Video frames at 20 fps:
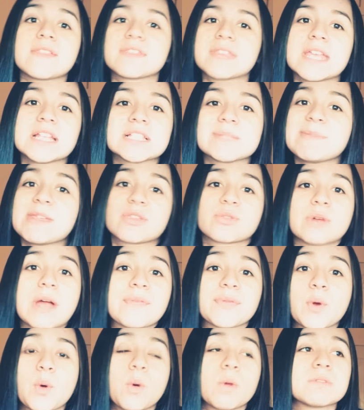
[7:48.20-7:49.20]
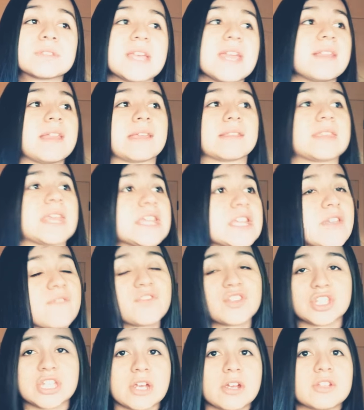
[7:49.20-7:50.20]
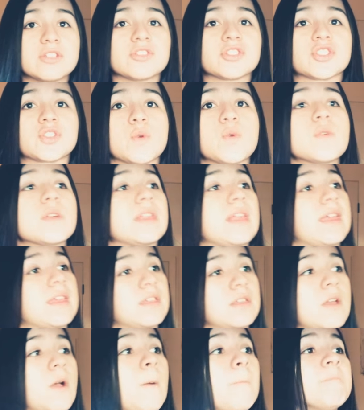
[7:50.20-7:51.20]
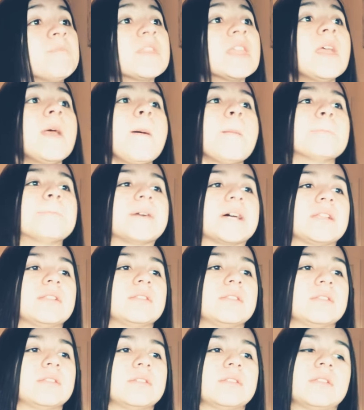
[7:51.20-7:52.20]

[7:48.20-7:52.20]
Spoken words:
thanked me throughout the whole day. Like, thank you for sharing your story, like, you know. But